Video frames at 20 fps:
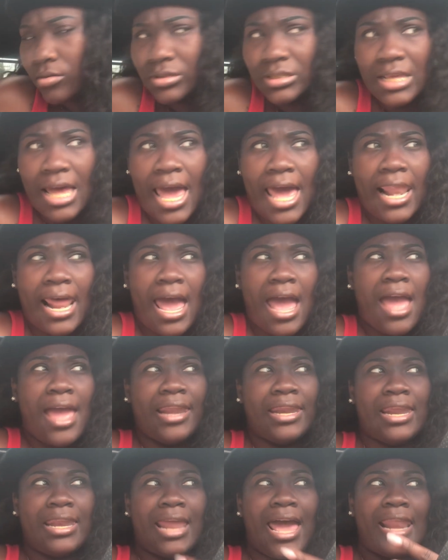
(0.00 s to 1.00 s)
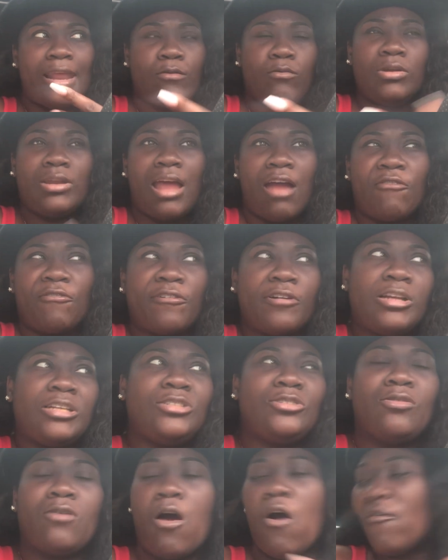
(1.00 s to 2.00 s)
side-eyeing, and now that we not
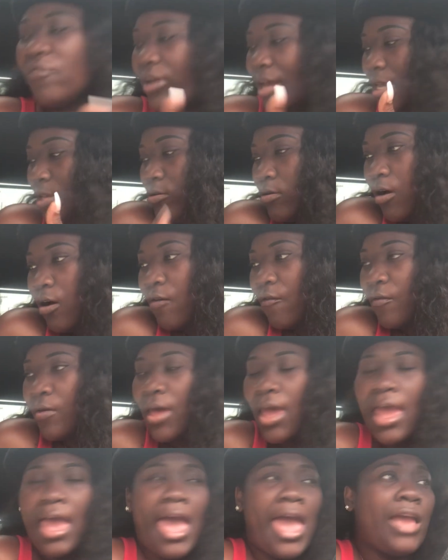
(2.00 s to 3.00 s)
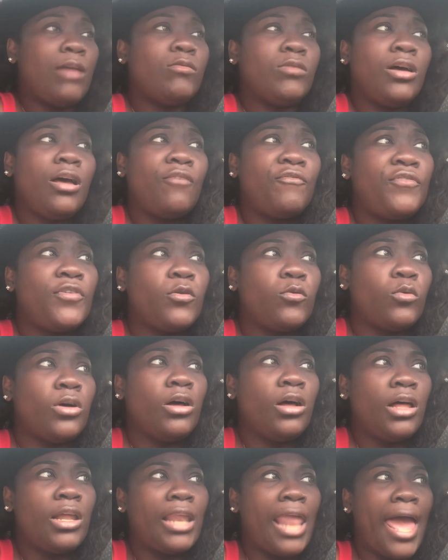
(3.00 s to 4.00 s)
friends, you go over there and you go hang with her and fuck
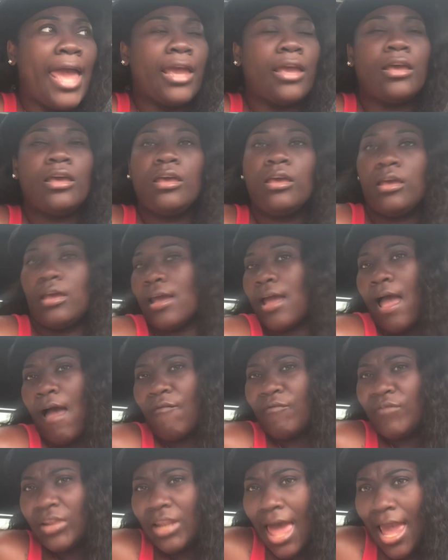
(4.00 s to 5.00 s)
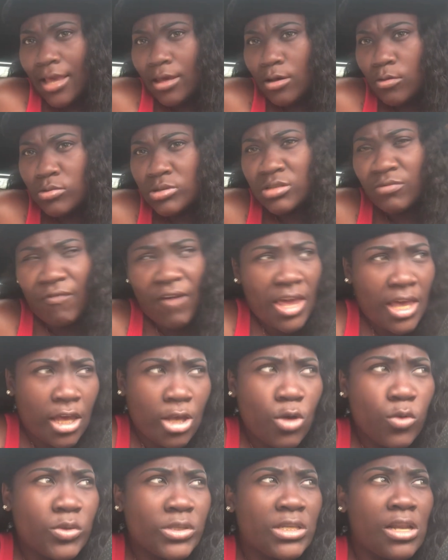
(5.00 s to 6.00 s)
with her. Like, I feel like you was
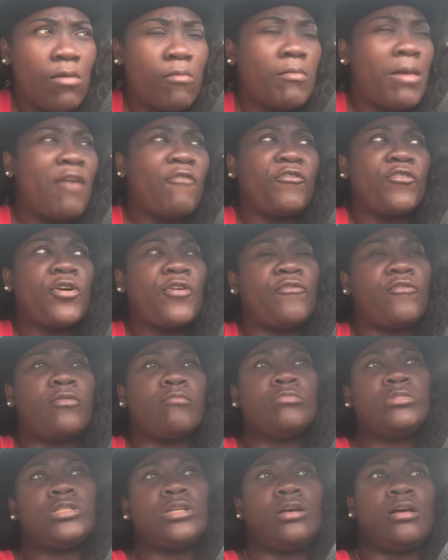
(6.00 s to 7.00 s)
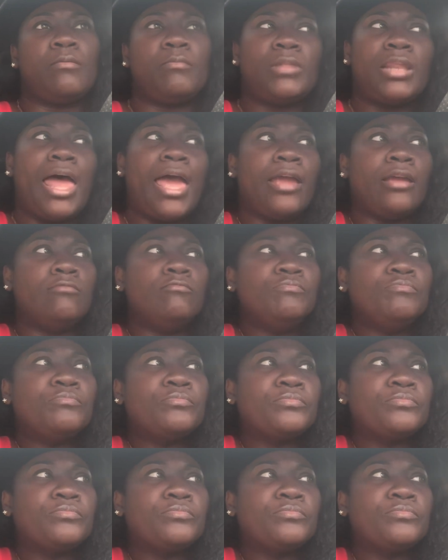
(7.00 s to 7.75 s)
faking, you was never my friend from jump. Like,